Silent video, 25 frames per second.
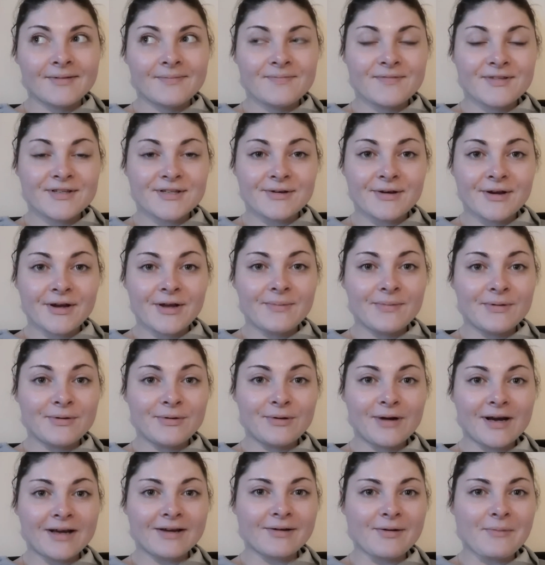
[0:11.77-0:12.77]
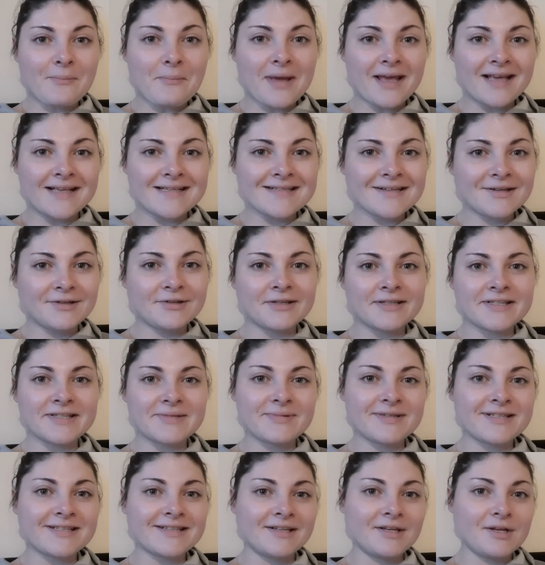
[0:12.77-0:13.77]
So I hope you all had an amazing
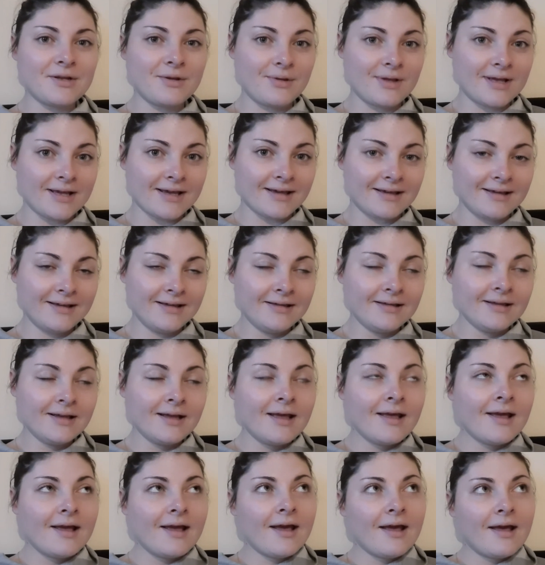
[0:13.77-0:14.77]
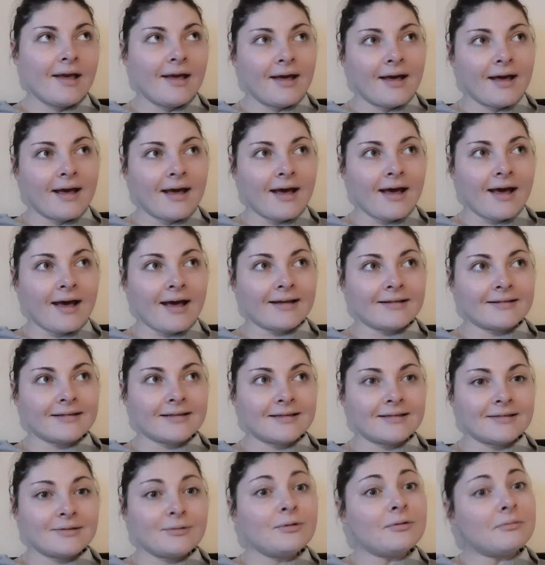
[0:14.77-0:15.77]
Christmas and New Year.
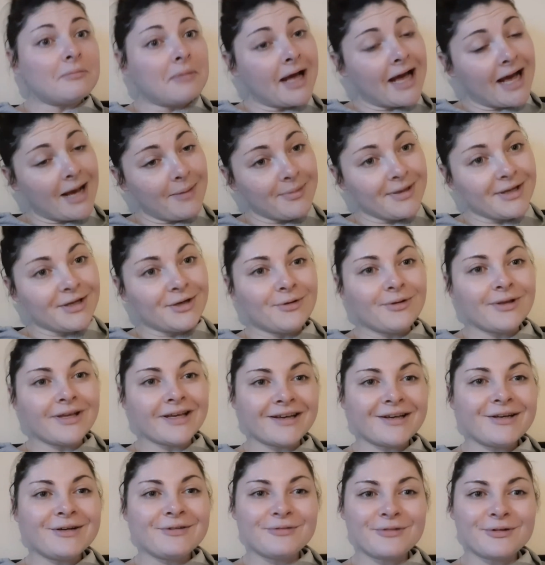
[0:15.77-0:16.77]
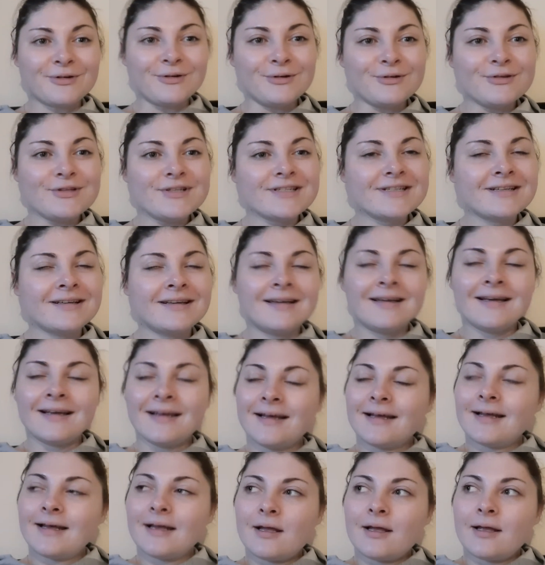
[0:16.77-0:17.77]
And, oh, Happy New Year, of course.
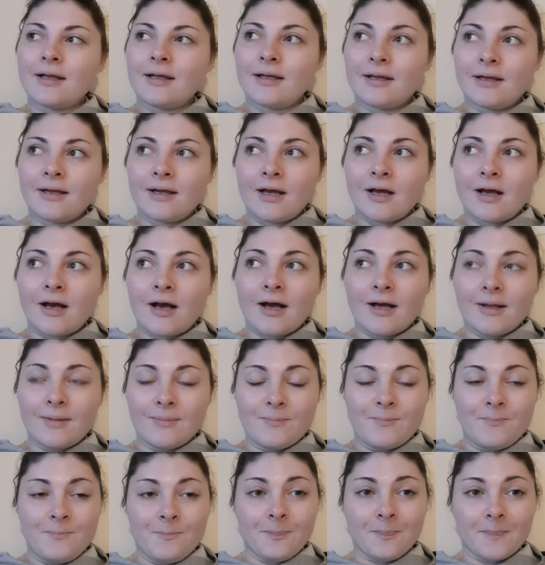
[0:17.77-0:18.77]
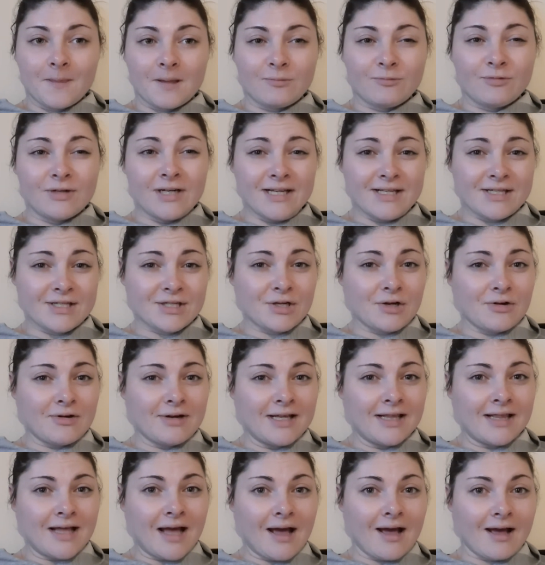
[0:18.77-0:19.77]
I'm really
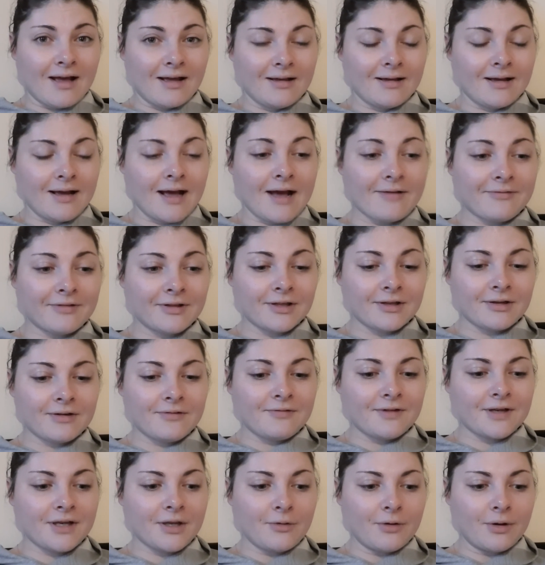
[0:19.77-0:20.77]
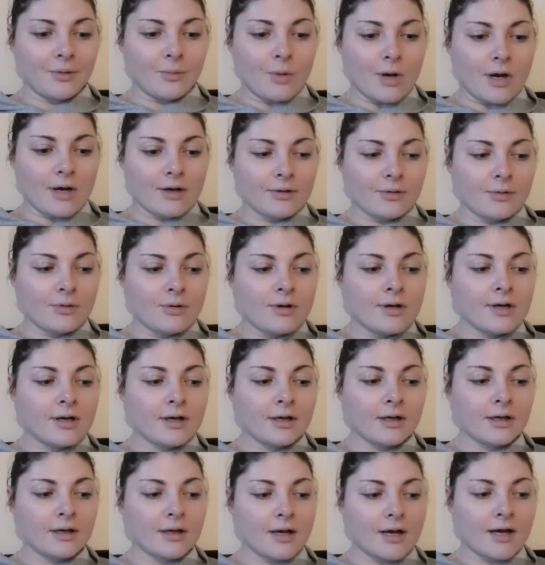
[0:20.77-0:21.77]
sorry that I haven't done a video in a while.
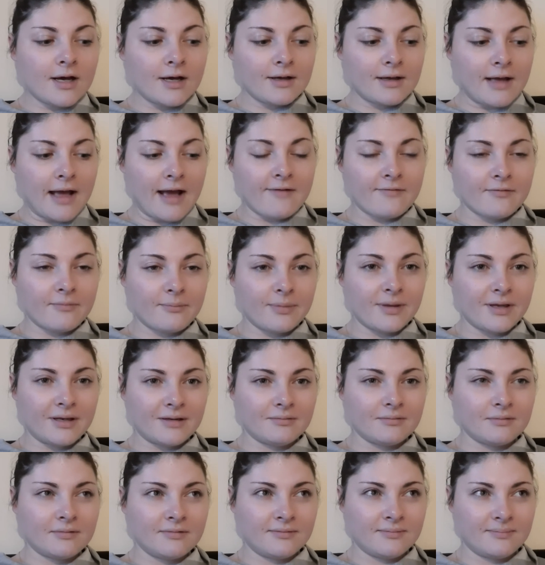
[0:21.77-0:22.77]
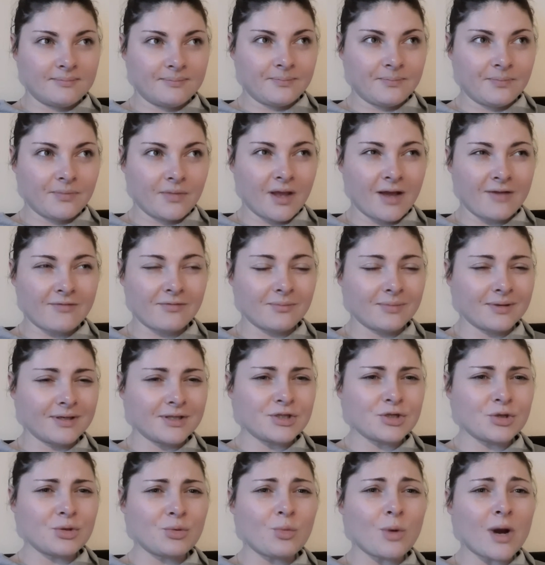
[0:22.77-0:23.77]
I haven't been
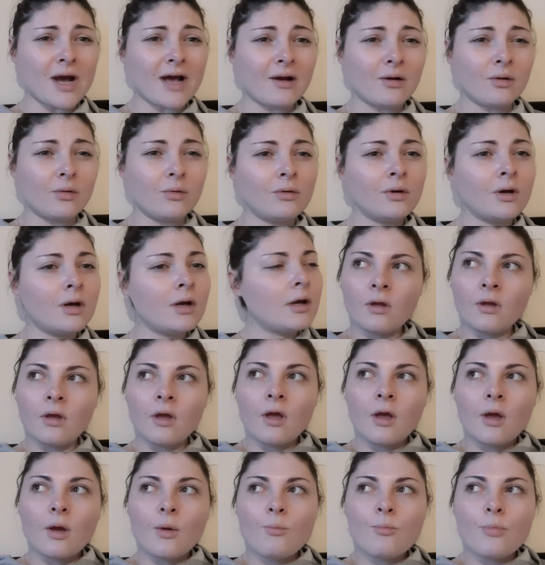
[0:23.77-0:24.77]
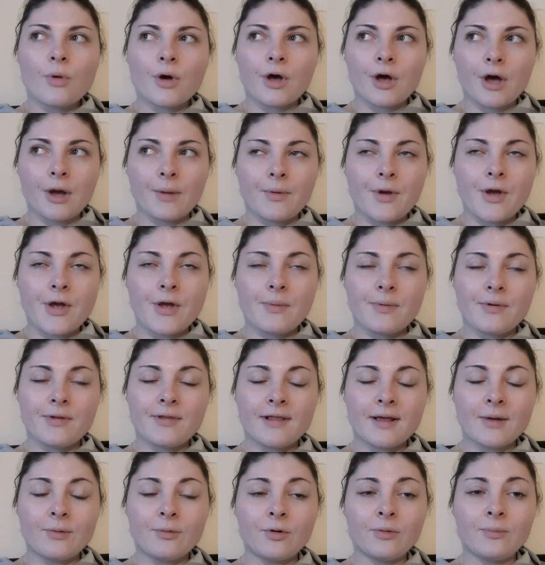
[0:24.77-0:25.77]
too well, but I'm hoping
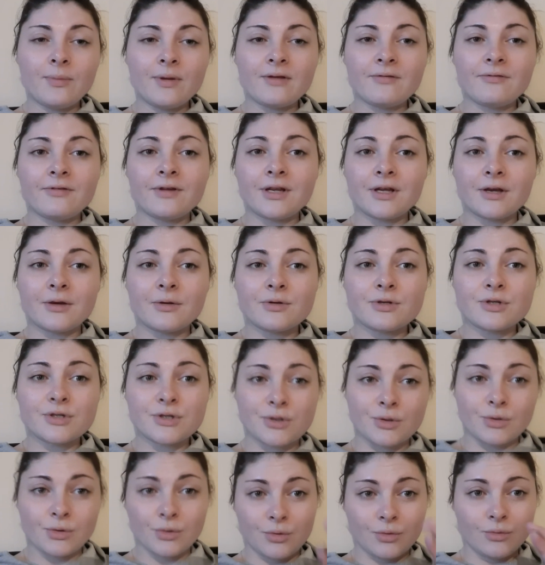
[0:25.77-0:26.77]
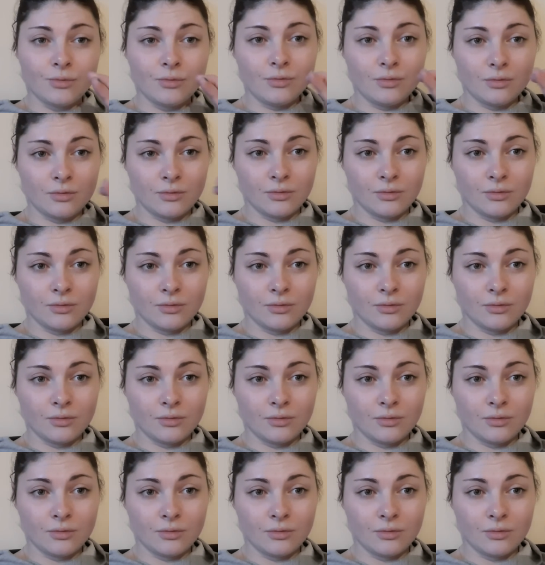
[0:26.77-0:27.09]
there will be a video soon.